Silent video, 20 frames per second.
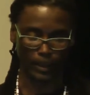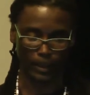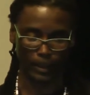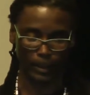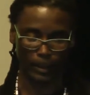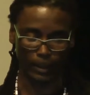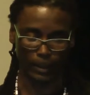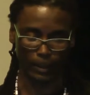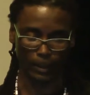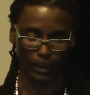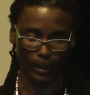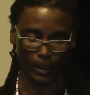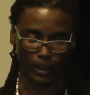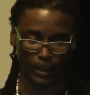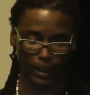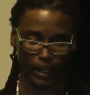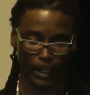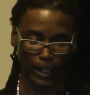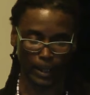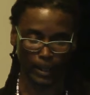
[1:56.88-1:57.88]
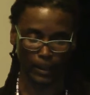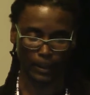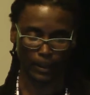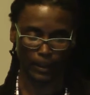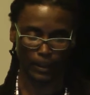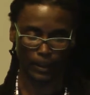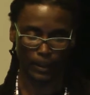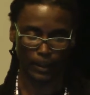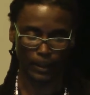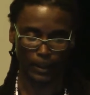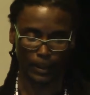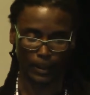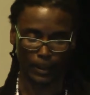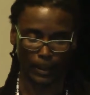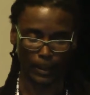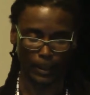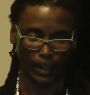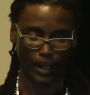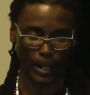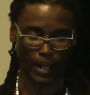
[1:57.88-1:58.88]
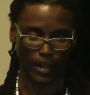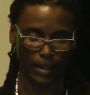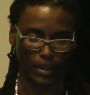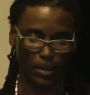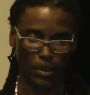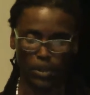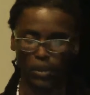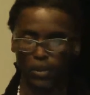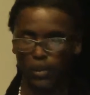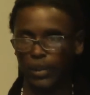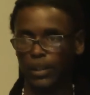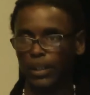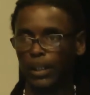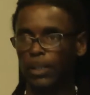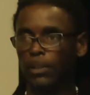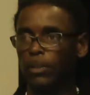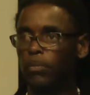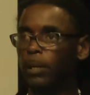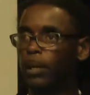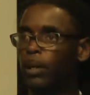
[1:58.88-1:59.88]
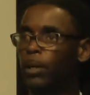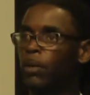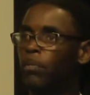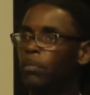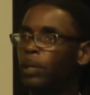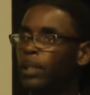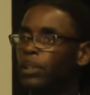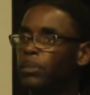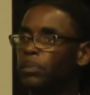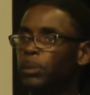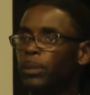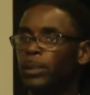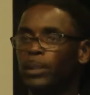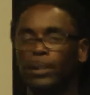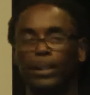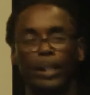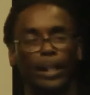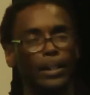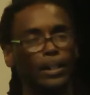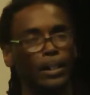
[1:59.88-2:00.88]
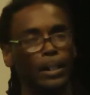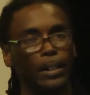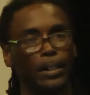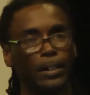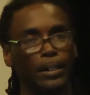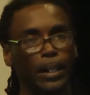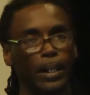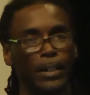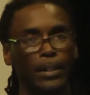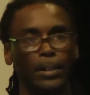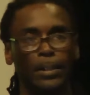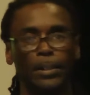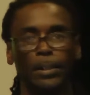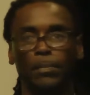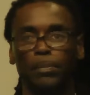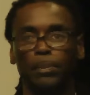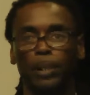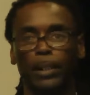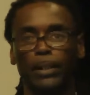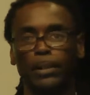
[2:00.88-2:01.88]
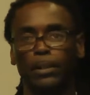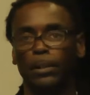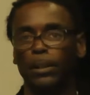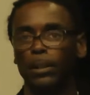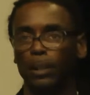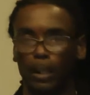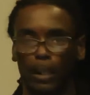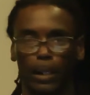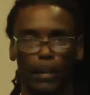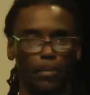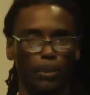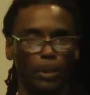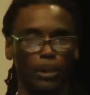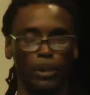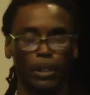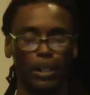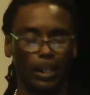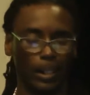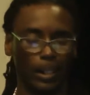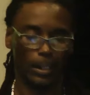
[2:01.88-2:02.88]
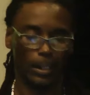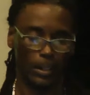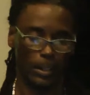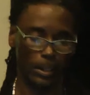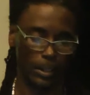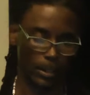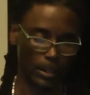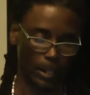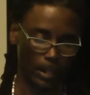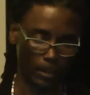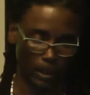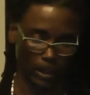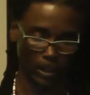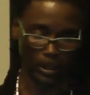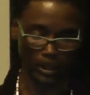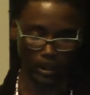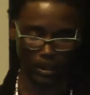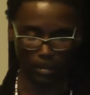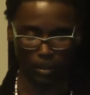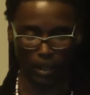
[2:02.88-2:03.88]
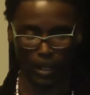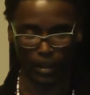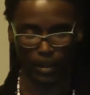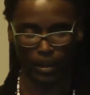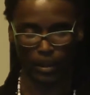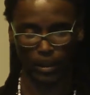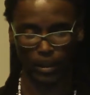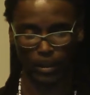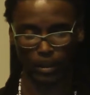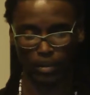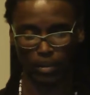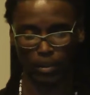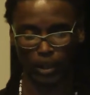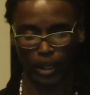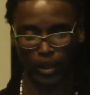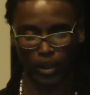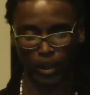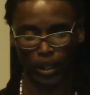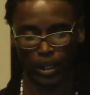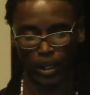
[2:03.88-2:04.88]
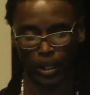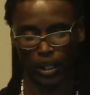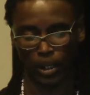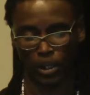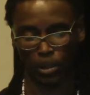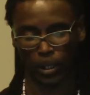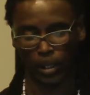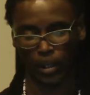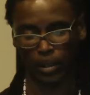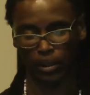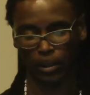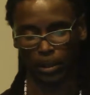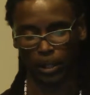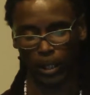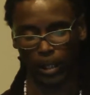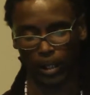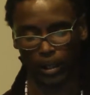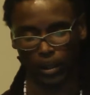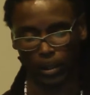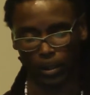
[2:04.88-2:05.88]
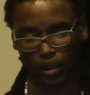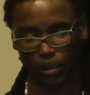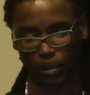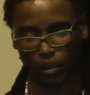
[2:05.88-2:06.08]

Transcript: you know, it's like I could go on and tell you about all my experiences out there and the things that took place and all that, but this is not what this is about. This is about trying to take